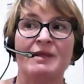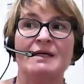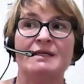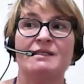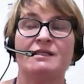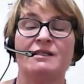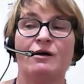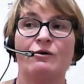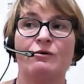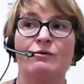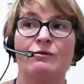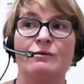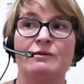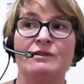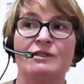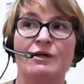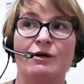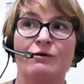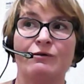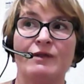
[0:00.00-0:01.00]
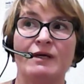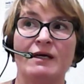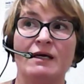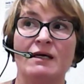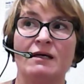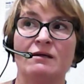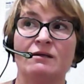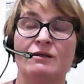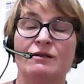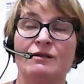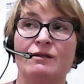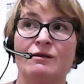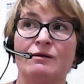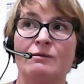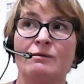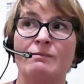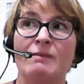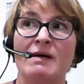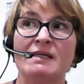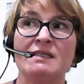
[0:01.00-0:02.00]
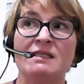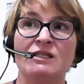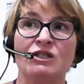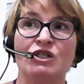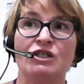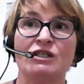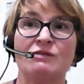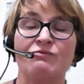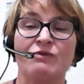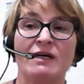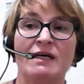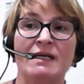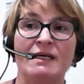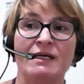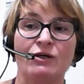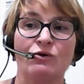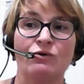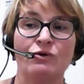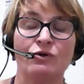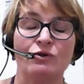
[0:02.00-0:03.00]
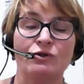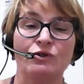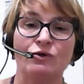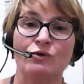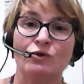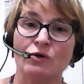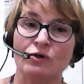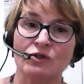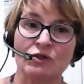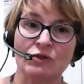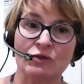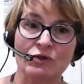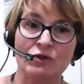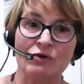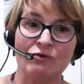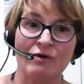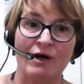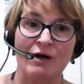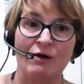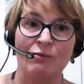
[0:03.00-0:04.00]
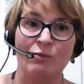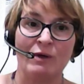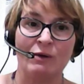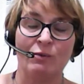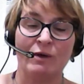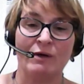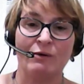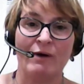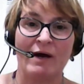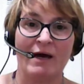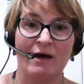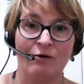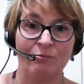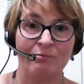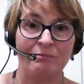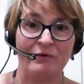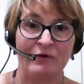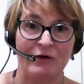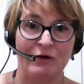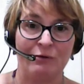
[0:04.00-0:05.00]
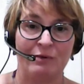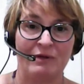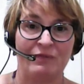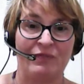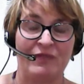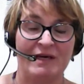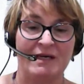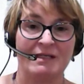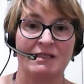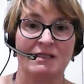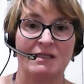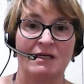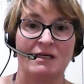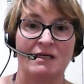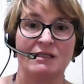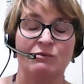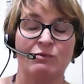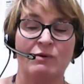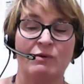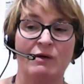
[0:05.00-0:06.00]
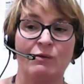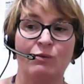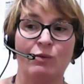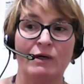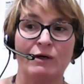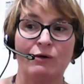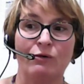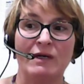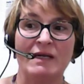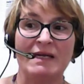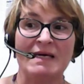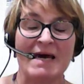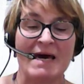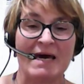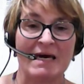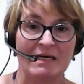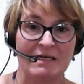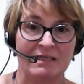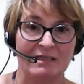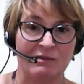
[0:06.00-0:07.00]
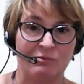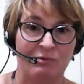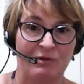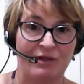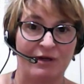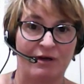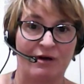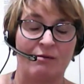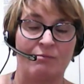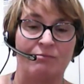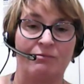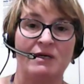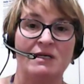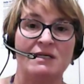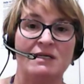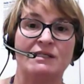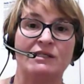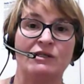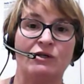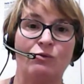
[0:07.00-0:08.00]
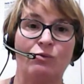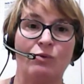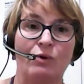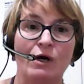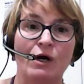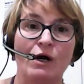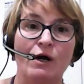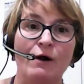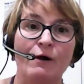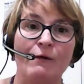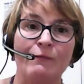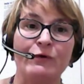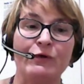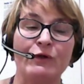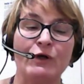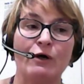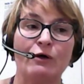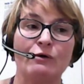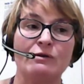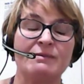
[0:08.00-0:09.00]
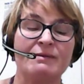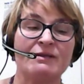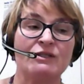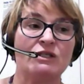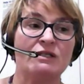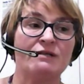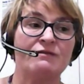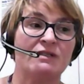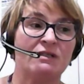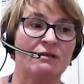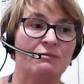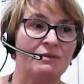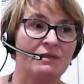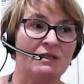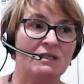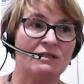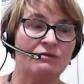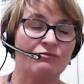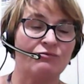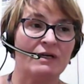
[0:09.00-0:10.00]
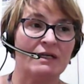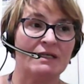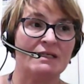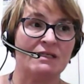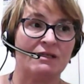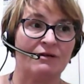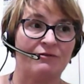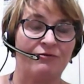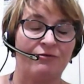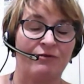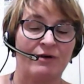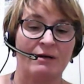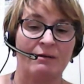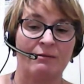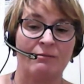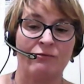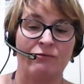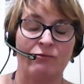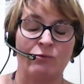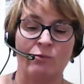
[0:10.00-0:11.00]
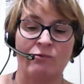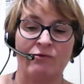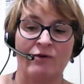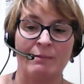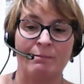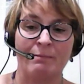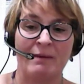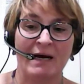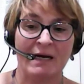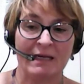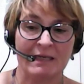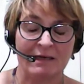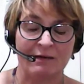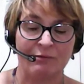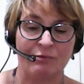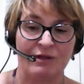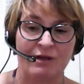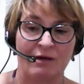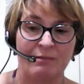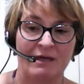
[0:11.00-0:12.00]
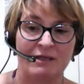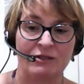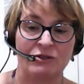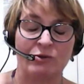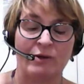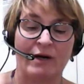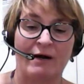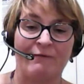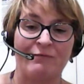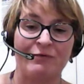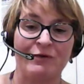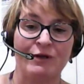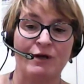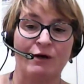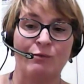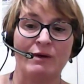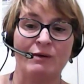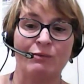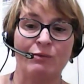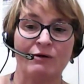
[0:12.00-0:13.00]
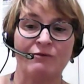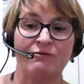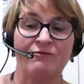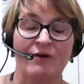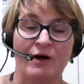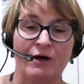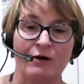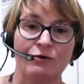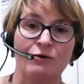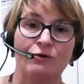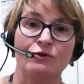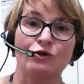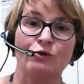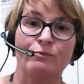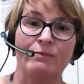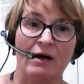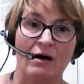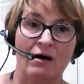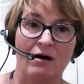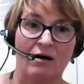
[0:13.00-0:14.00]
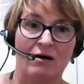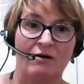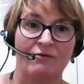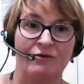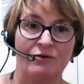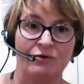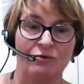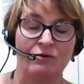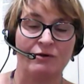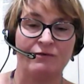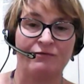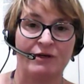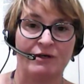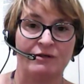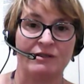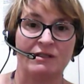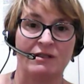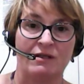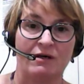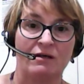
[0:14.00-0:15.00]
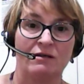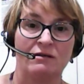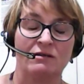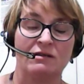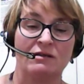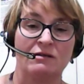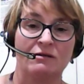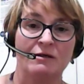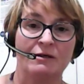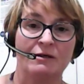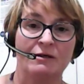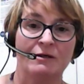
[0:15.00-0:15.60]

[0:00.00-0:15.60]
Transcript: So the message is really, you're not on your own. We will help you with these things. We will liaise with the companies. You know, especially if somebody's really suffering very badly with their mental health, you know, we will phone on your behalf and all of those things.